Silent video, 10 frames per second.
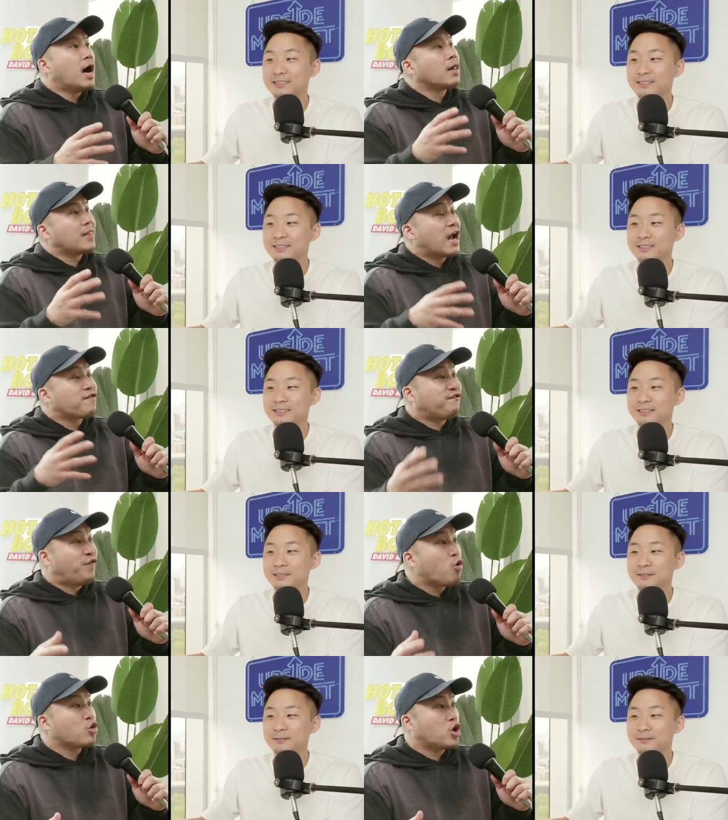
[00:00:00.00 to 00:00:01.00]
Speaker 1: a lot of
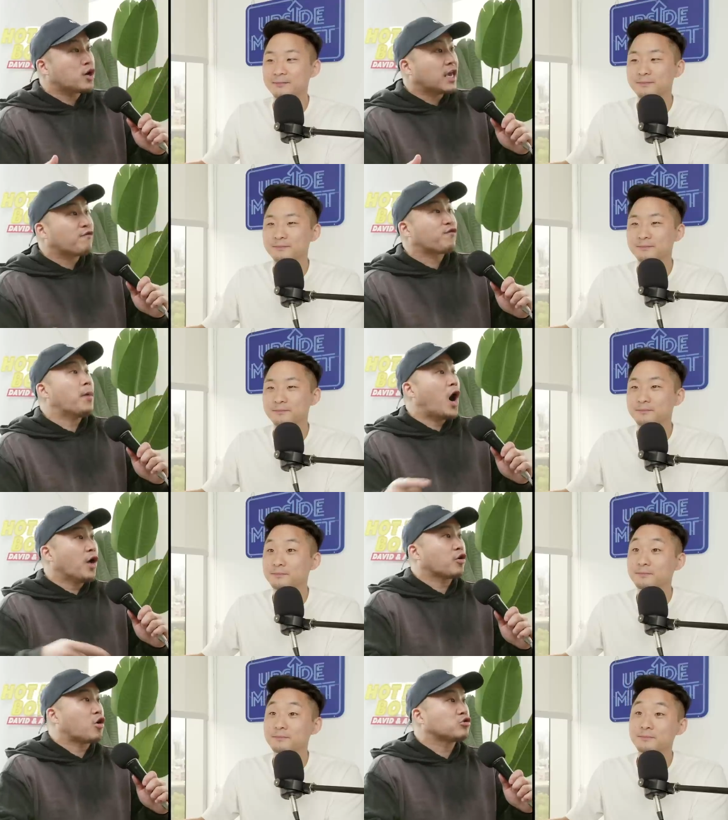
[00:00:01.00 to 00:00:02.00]
folk cooking from
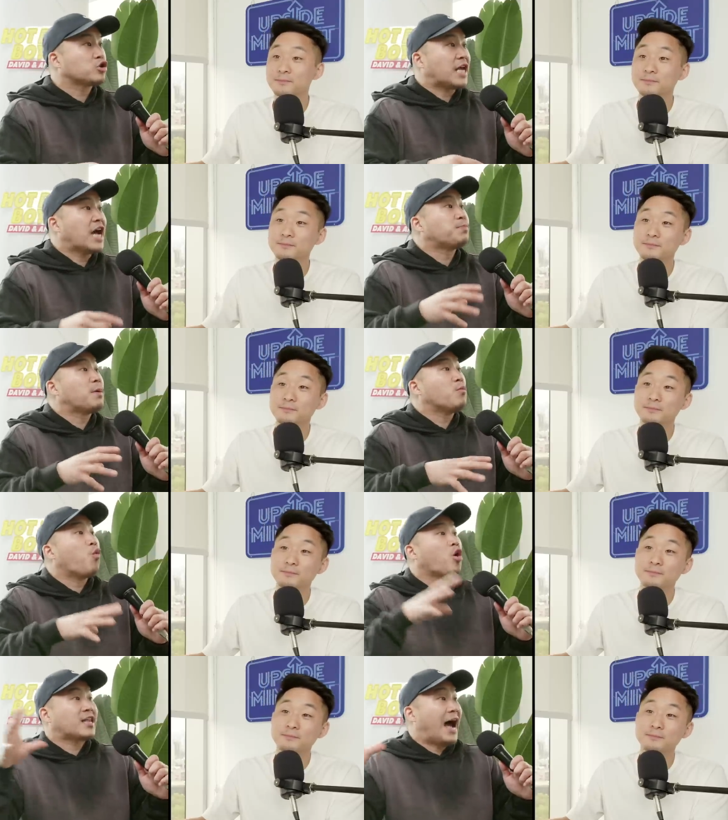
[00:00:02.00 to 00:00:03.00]
other cultures has been
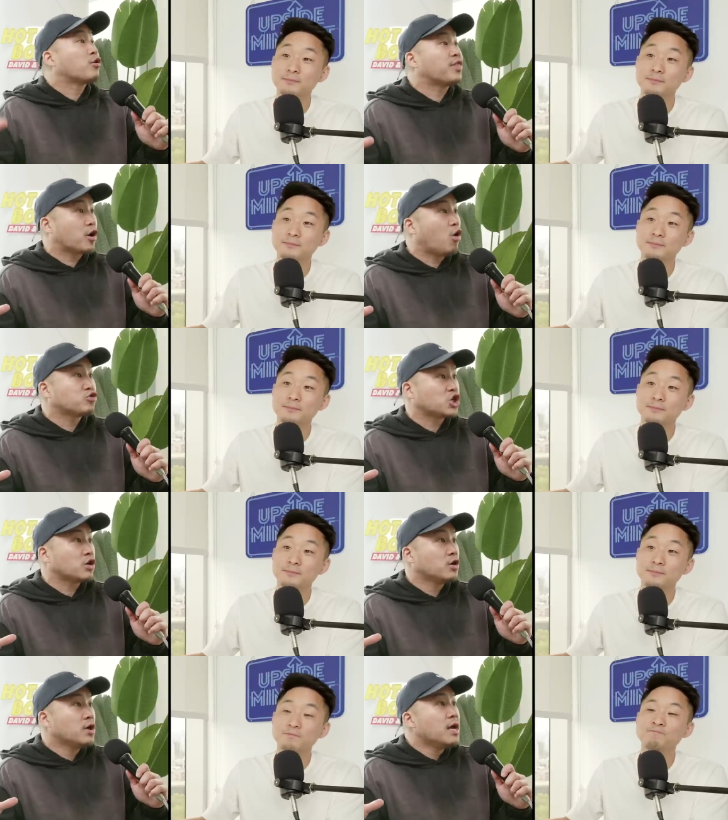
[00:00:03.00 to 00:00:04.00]
worked out of the
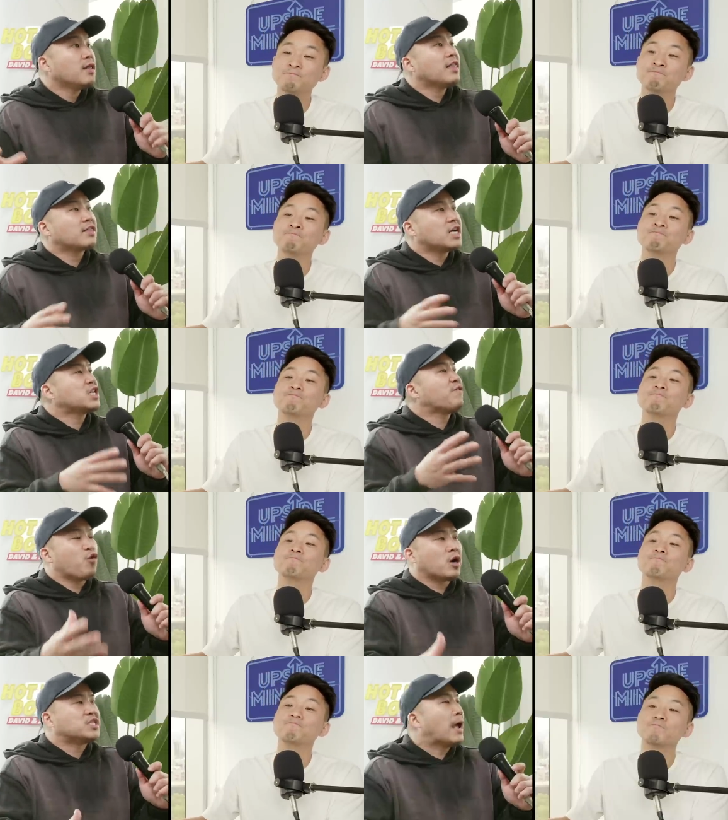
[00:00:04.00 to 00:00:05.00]
culture. Mm. Like, let's say,
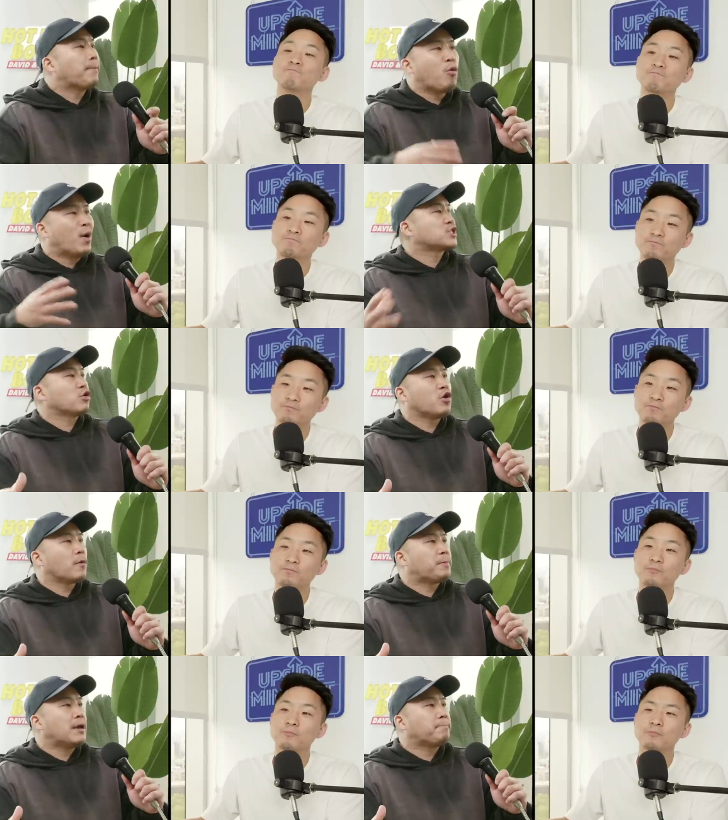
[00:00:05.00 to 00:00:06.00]
for example, Western
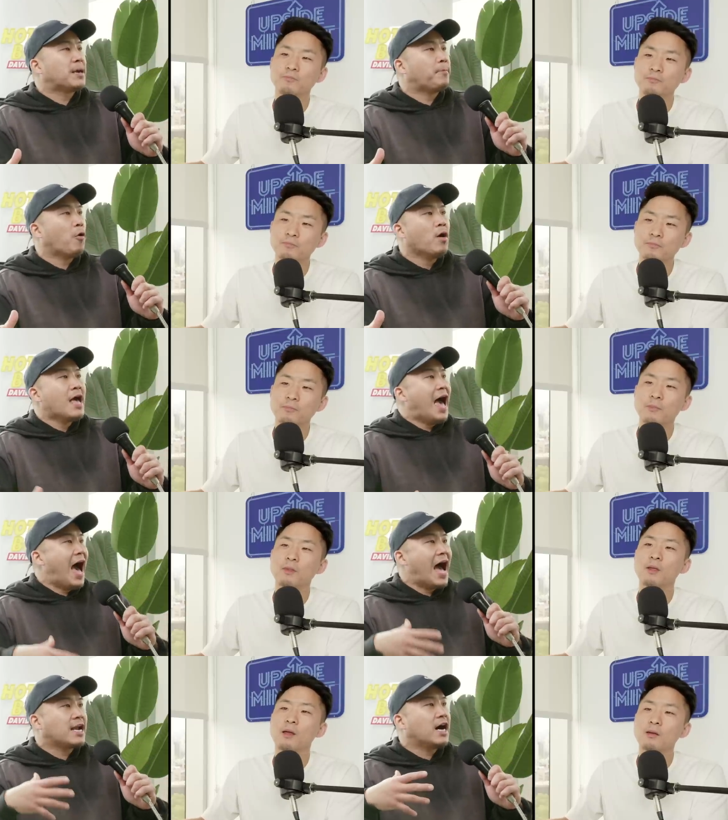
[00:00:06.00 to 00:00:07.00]
European people
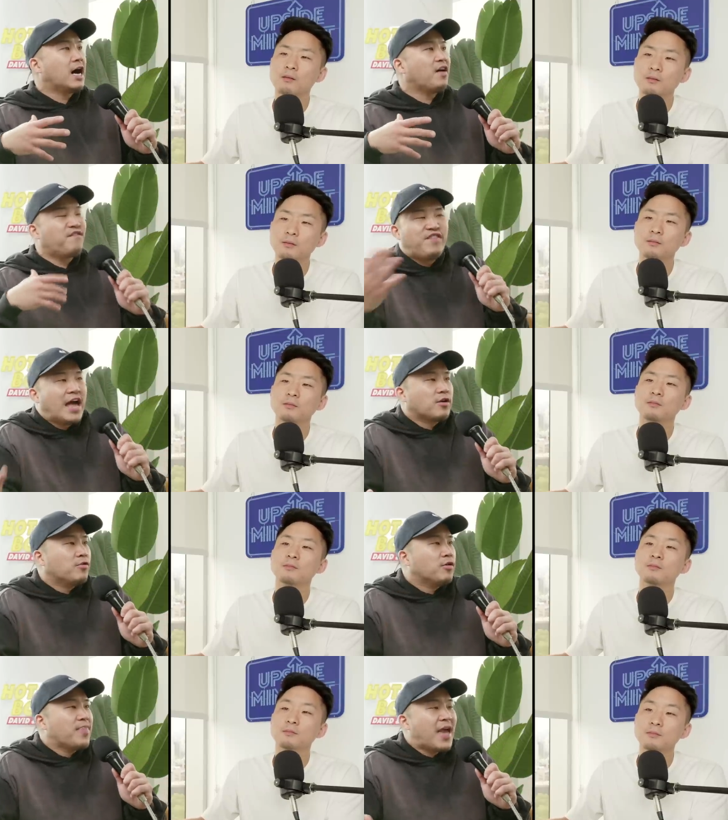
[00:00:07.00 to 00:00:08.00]
had uh,
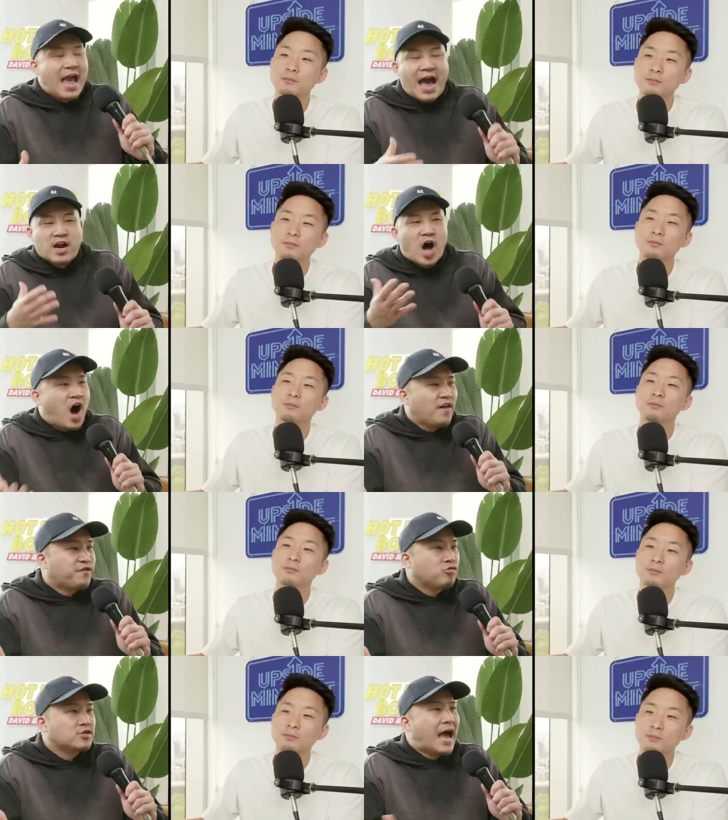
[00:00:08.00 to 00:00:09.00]
fennel and they had
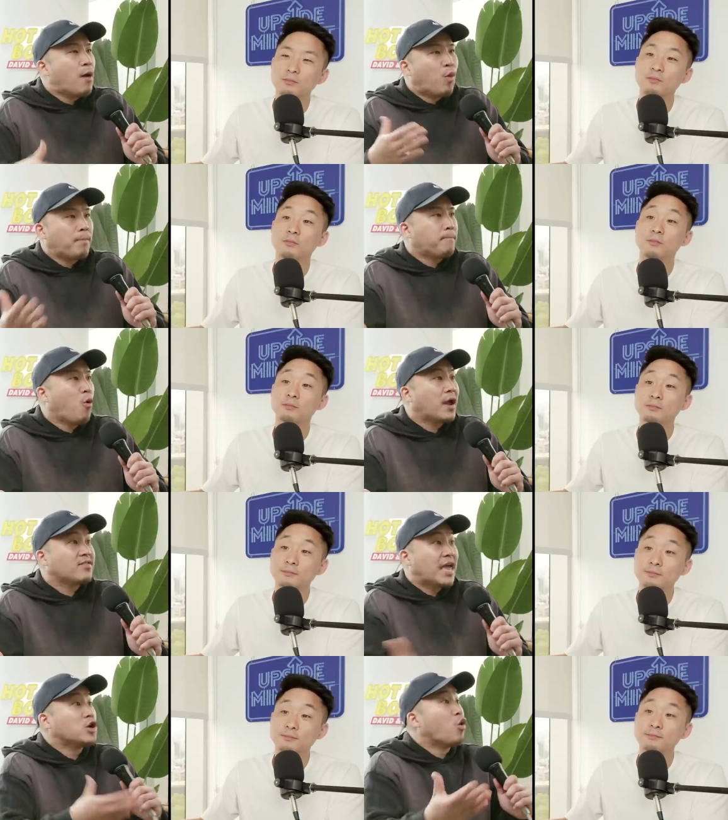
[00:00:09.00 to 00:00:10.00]
offals at one point.
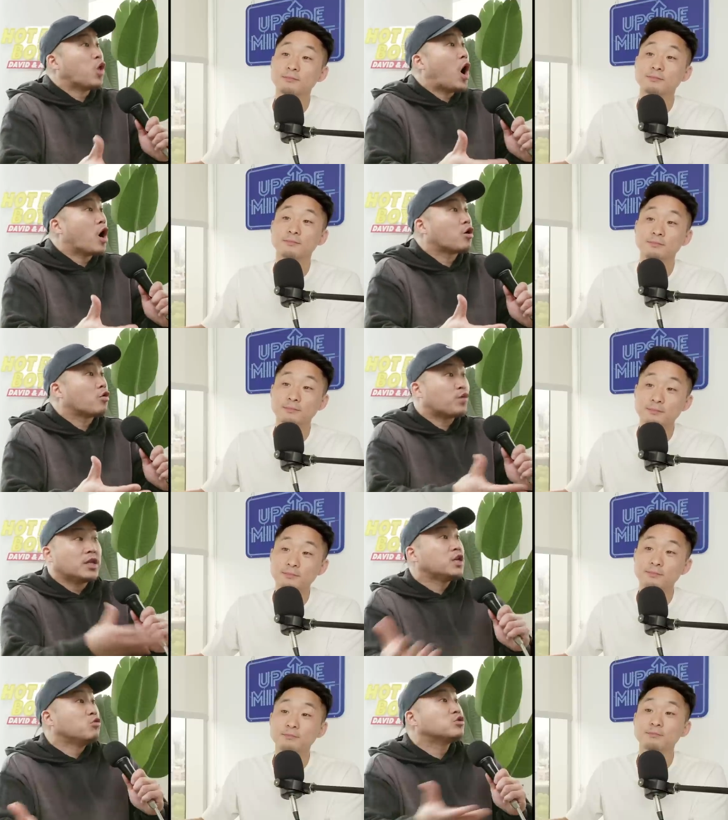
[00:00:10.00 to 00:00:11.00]
They no longer
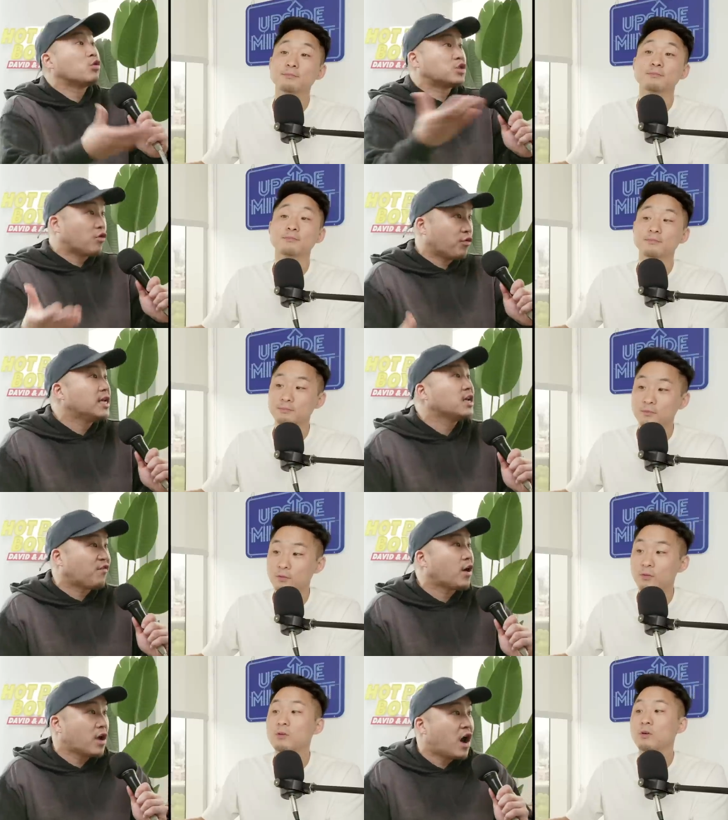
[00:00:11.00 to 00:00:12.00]
really use those ingredients
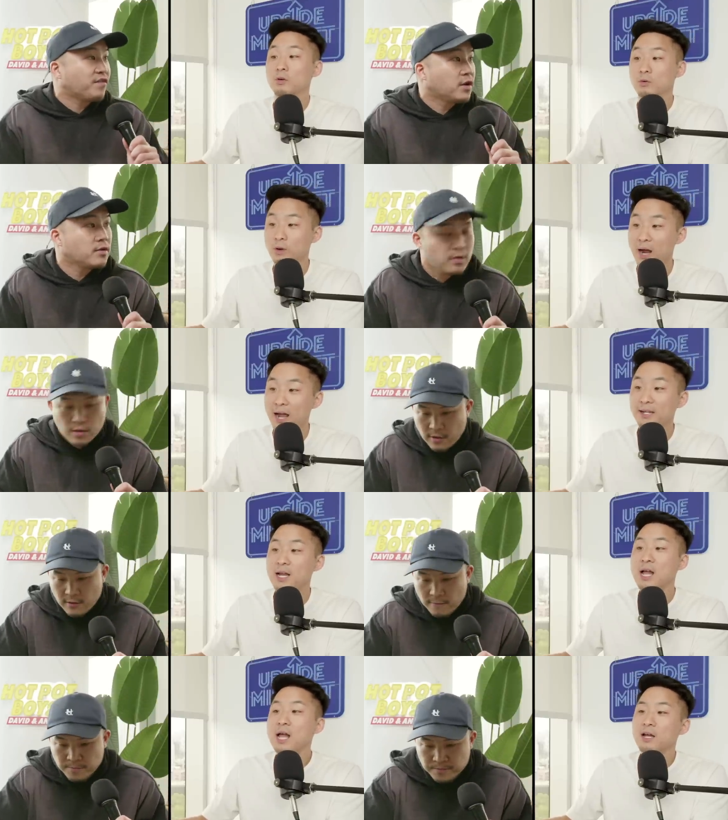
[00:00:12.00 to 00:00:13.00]
very often. Right.
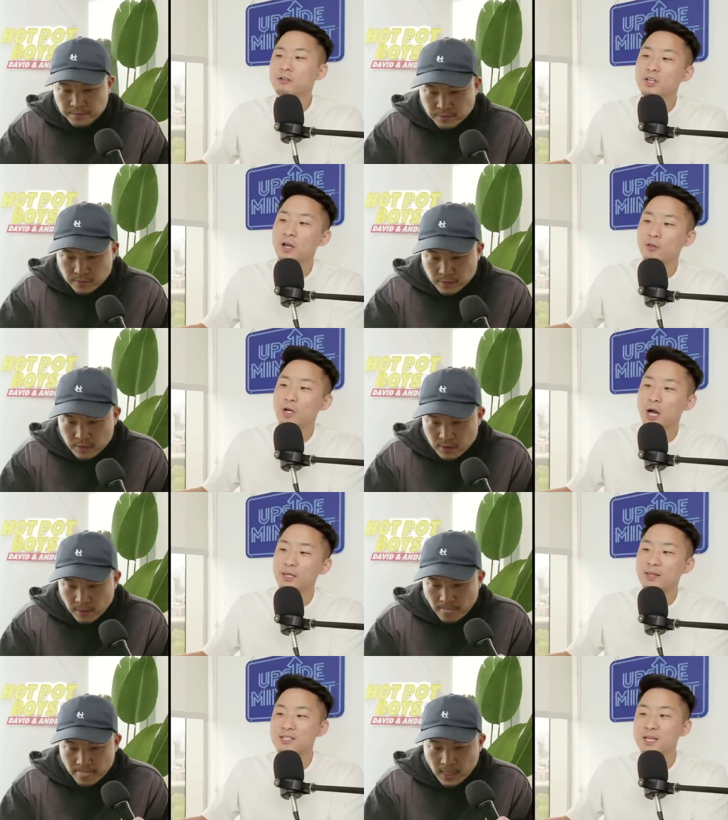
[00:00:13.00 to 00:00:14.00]
Here's another
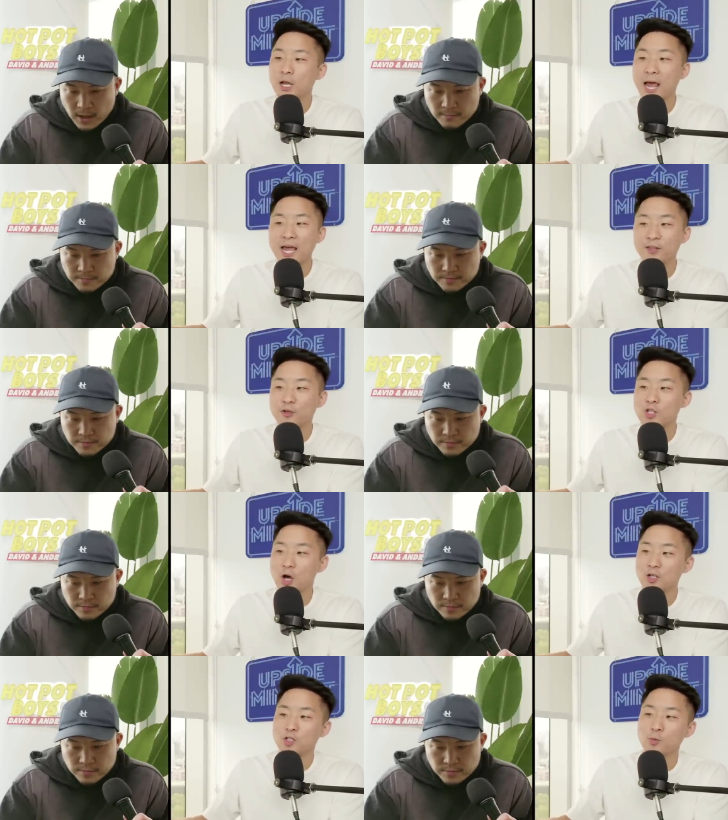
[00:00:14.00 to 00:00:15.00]
comment that said, hey,
Speaker 2: there's
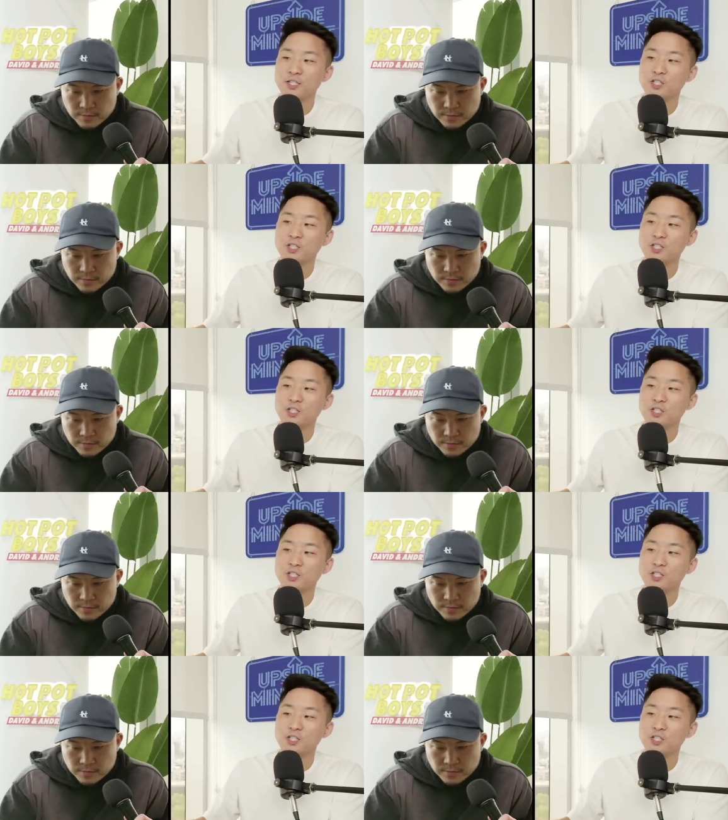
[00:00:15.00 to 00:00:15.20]
also a